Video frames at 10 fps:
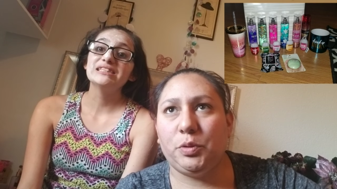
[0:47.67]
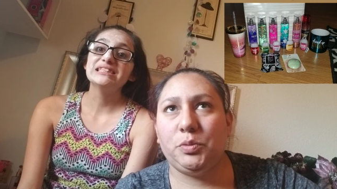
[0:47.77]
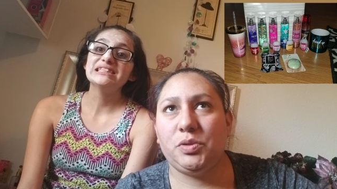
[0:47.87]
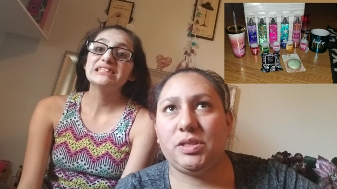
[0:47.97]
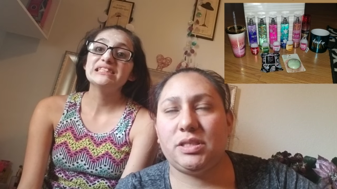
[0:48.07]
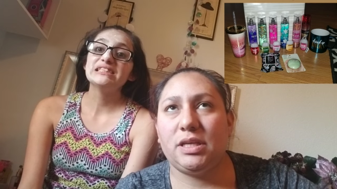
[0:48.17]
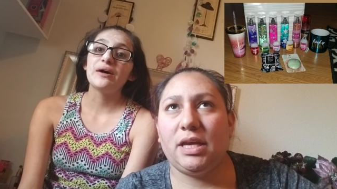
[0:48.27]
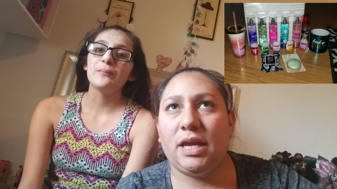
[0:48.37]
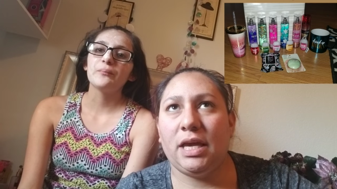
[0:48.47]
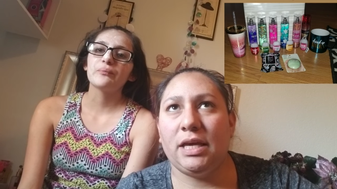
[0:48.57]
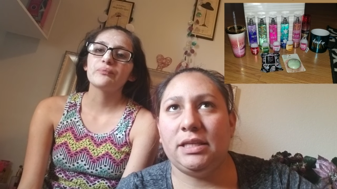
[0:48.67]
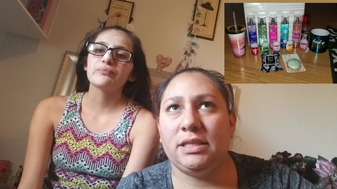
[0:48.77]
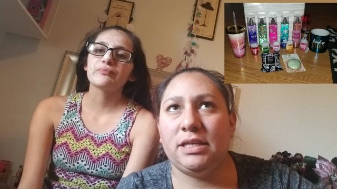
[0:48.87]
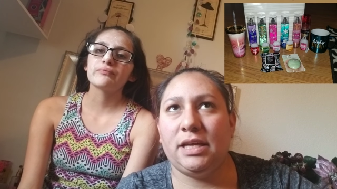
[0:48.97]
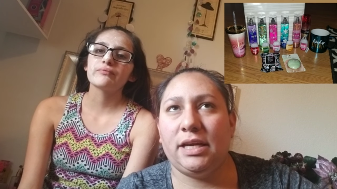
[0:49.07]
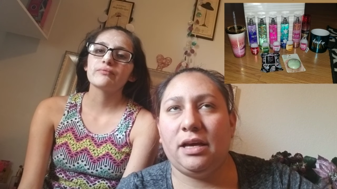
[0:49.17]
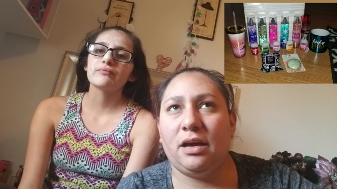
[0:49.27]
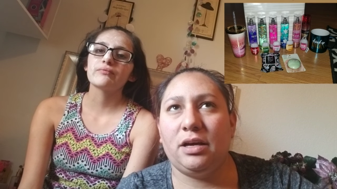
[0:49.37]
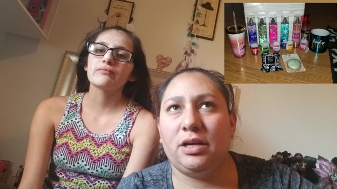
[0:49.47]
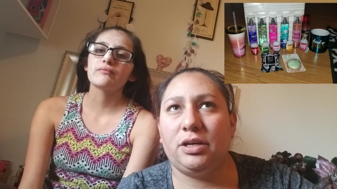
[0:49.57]
Speaker 1: boots and then I
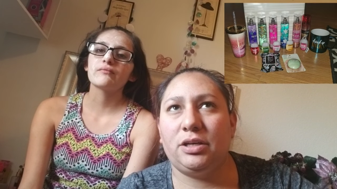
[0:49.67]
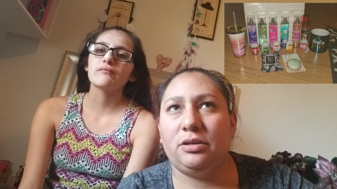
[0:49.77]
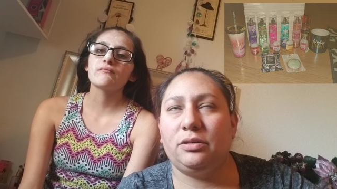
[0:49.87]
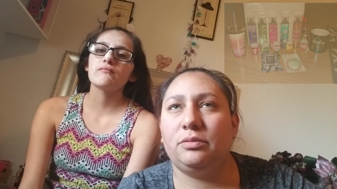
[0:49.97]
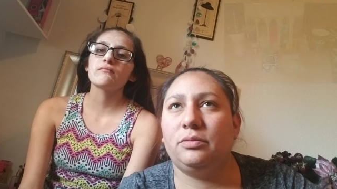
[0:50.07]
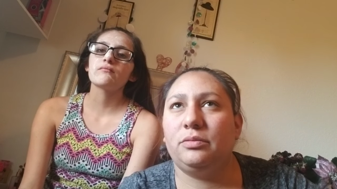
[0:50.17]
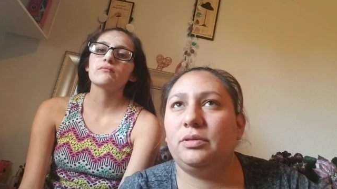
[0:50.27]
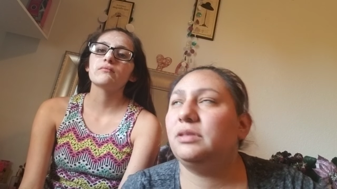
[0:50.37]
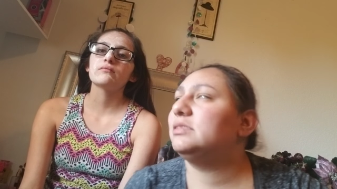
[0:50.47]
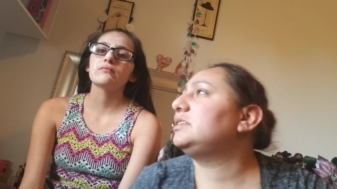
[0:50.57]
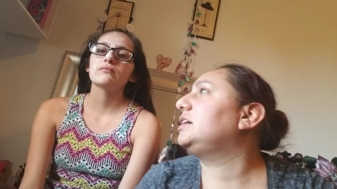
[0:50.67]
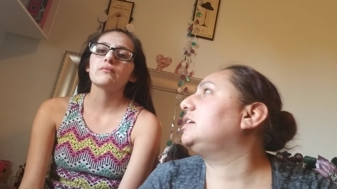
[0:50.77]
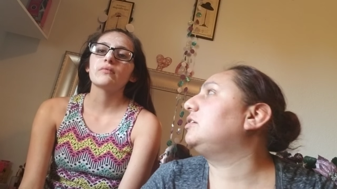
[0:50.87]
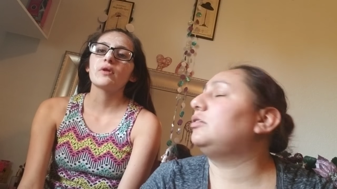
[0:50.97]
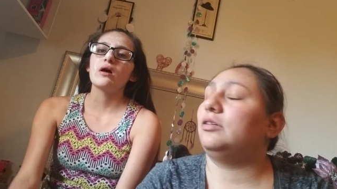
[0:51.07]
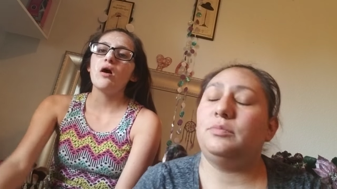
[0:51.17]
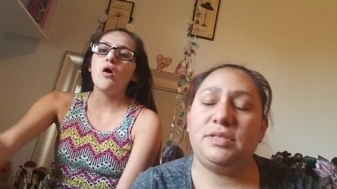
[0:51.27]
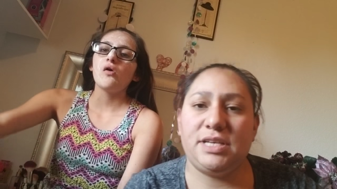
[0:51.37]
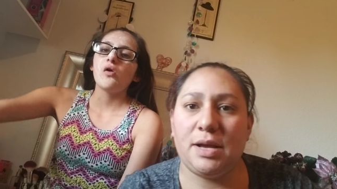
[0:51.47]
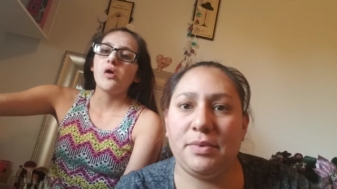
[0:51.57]
got her, what else did I get? Oh, a
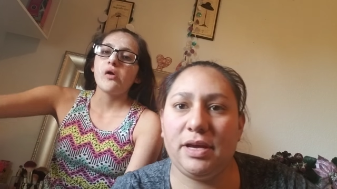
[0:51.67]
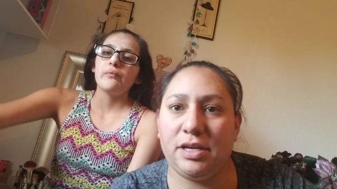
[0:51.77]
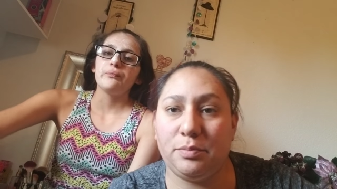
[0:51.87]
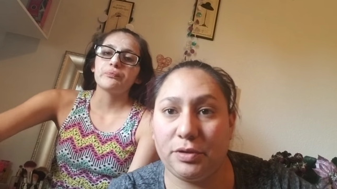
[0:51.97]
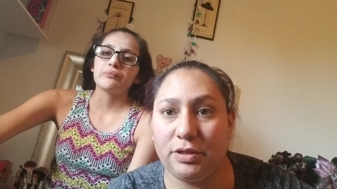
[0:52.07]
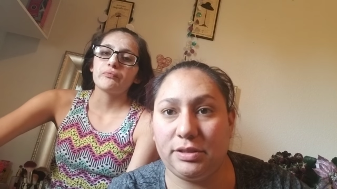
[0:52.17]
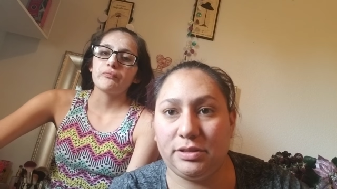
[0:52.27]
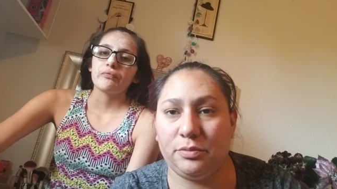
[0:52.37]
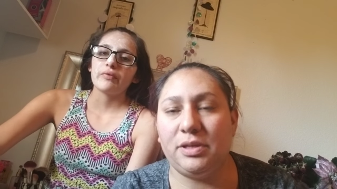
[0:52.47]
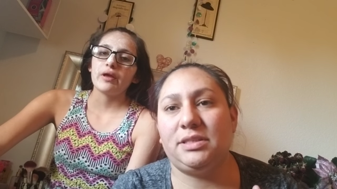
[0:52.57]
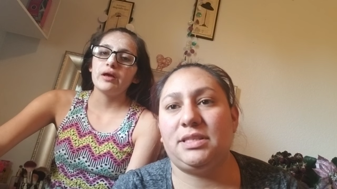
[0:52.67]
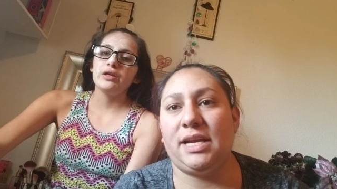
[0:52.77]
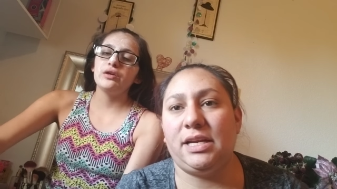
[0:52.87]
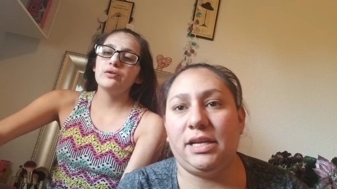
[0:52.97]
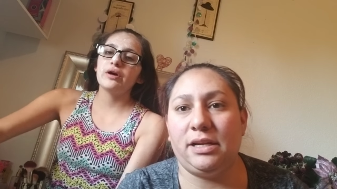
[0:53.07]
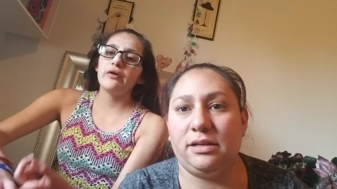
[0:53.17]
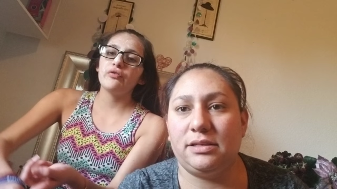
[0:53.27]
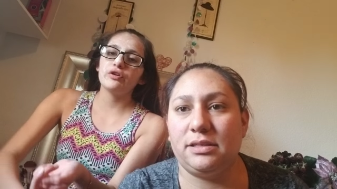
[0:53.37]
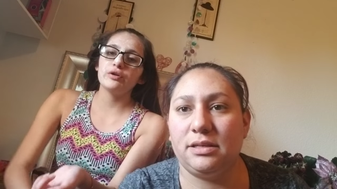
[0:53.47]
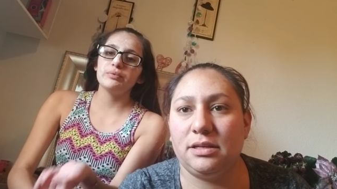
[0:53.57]
pajama and a purse. The ones that I didn't. You gave
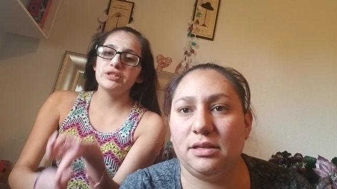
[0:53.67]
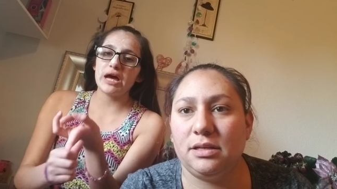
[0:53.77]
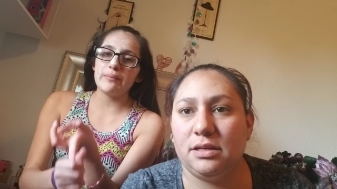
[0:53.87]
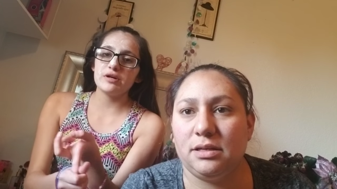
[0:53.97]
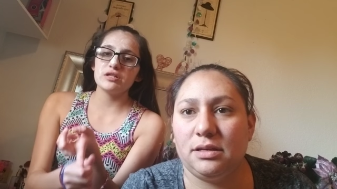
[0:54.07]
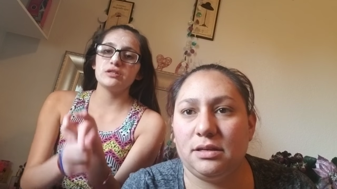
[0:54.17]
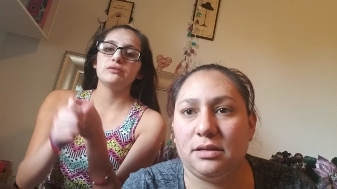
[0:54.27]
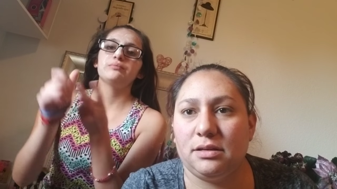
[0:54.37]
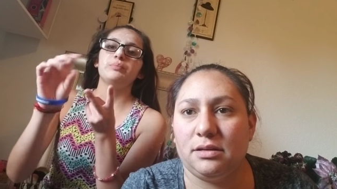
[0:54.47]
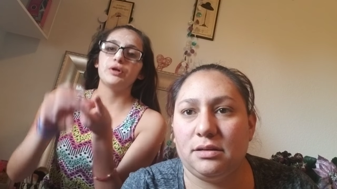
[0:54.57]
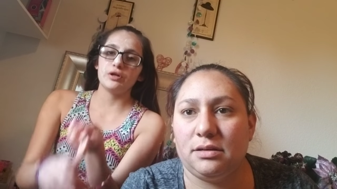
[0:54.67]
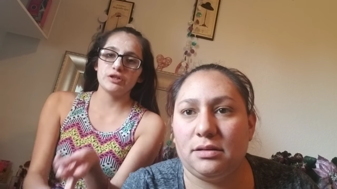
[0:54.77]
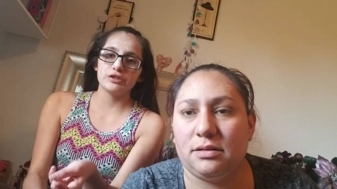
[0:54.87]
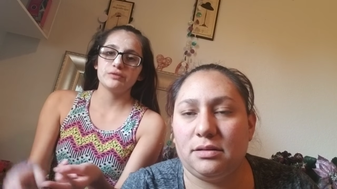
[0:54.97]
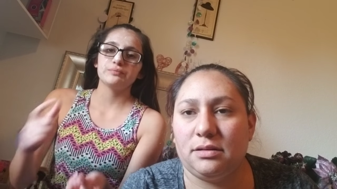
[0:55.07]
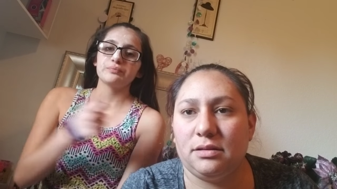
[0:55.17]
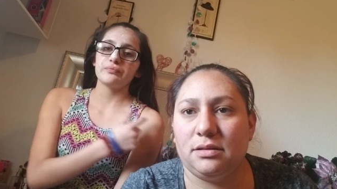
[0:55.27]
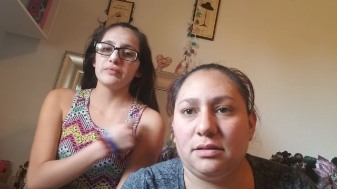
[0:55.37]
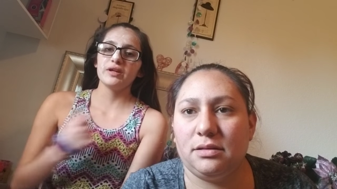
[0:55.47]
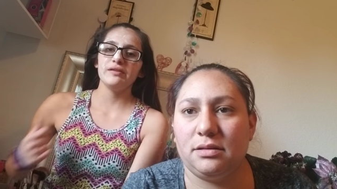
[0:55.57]
Speaker 2: her pajamas, purse,
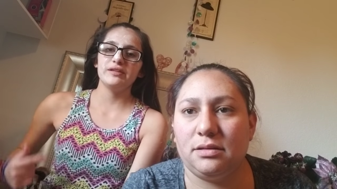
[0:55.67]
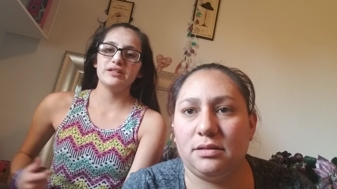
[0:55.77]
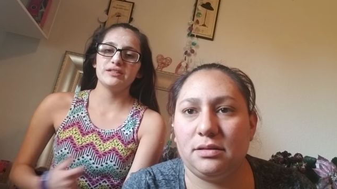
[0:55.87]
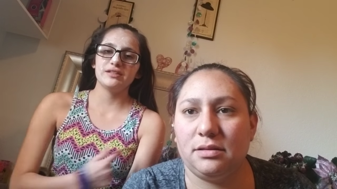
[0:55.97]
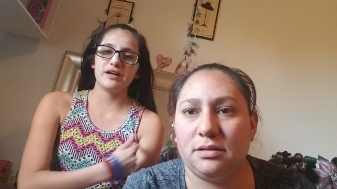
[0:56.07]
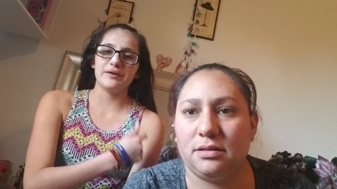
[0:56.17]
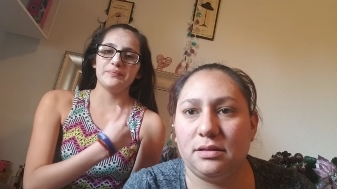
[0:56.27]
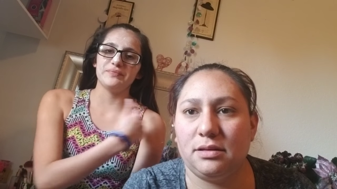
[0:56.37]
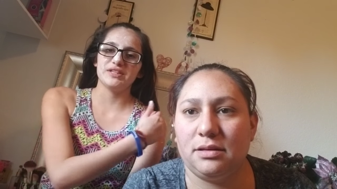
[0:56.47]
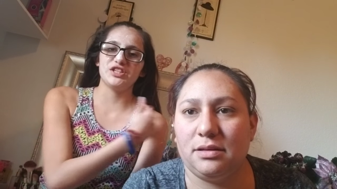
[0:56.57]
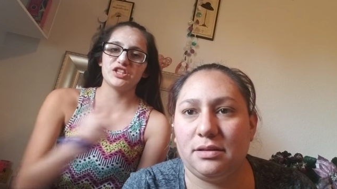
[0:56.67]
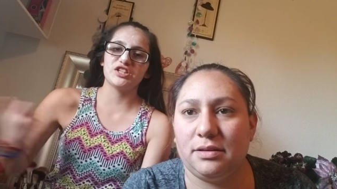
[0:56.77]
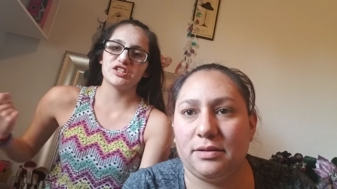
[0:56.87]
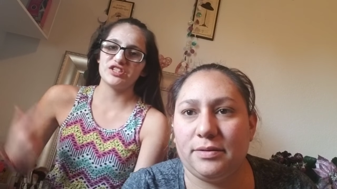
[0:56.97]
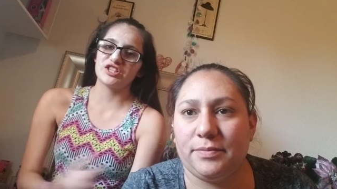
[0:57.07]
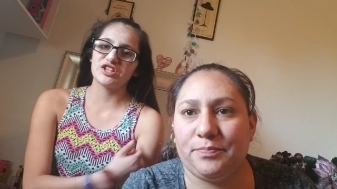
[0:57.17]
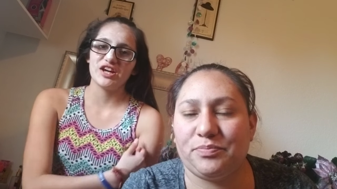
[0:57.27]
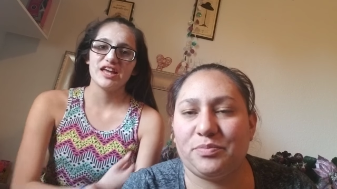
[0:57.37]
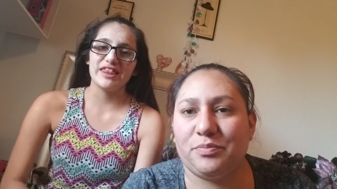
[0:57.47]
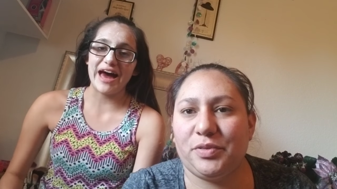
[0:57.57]
this, um,
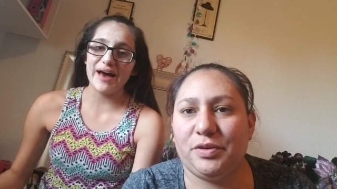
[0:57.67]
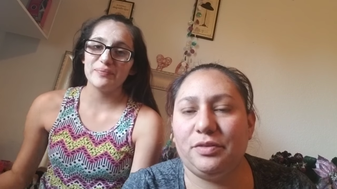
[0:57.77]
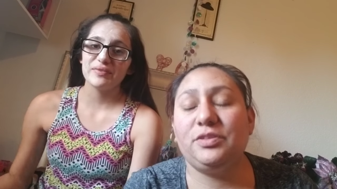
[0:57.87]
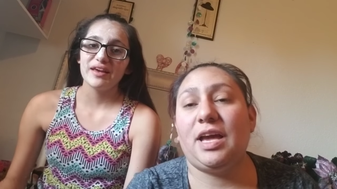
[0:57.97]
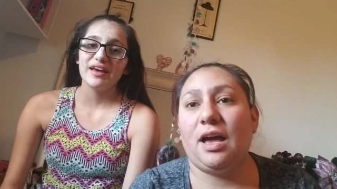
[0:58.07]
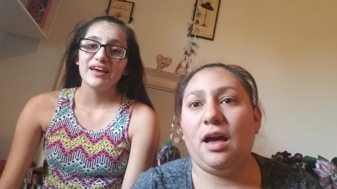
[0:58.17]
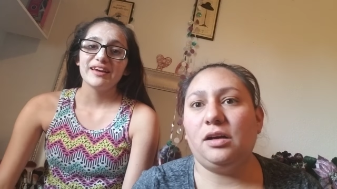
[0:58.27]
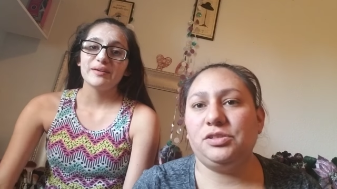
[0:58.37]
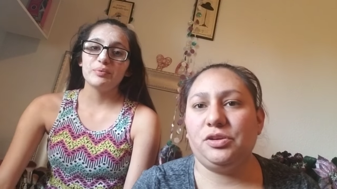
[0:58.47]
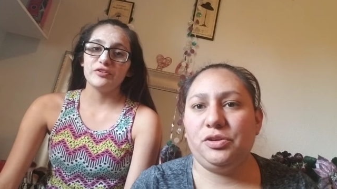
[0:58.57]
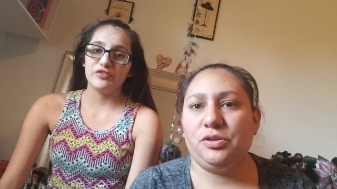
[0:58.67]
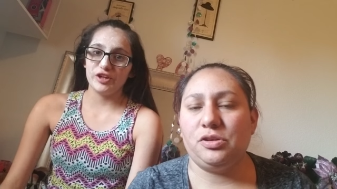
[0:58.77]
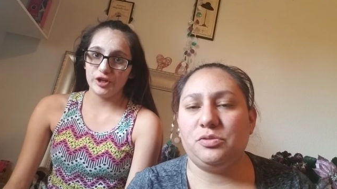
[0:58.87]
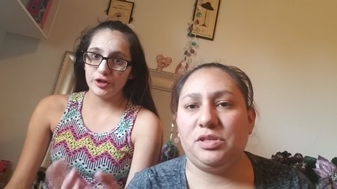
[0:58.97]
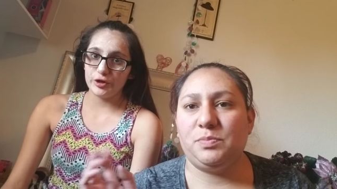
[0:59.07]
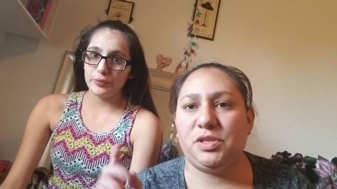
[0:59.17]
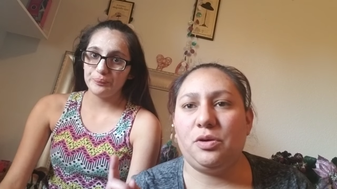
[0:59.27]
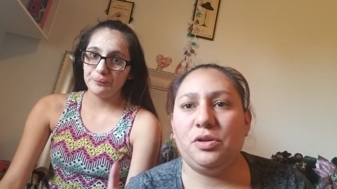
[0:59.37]
that yeah, I'll show you those you. ones. But